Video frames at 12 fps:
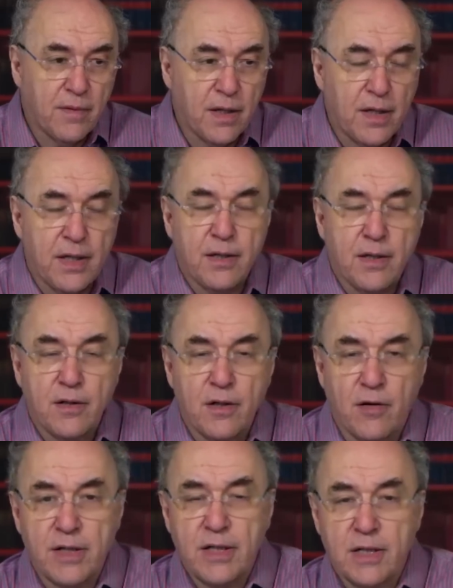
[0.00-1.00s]

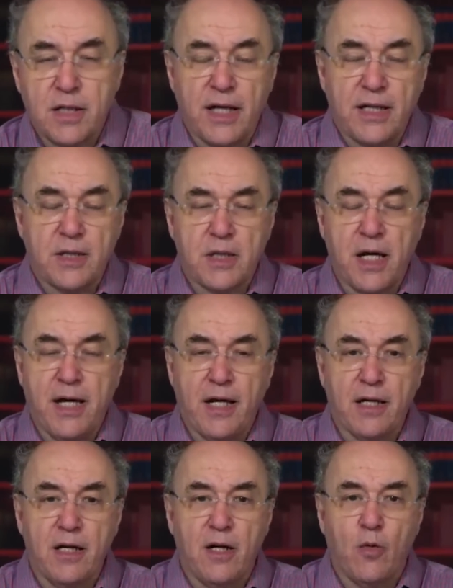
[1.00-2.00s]
it's like
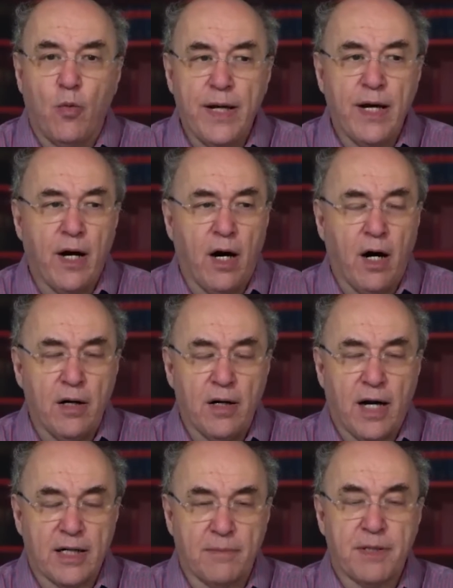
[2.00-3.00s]
saying we are
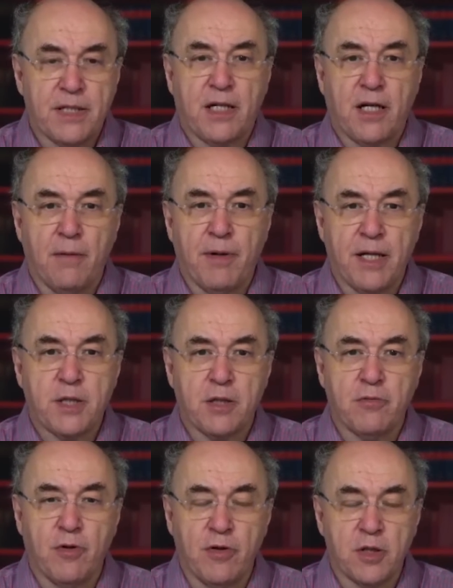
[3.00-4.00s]
at a particular place
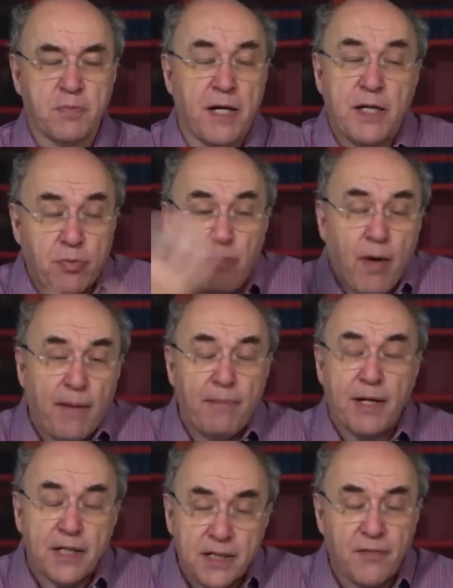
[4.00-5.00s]
in rulial space. We might be
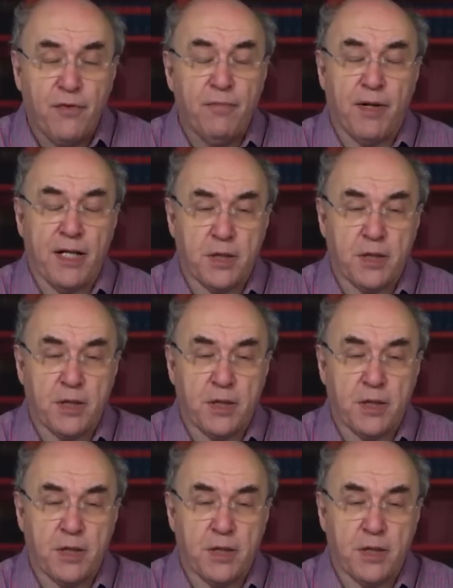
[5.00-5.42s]
at a different place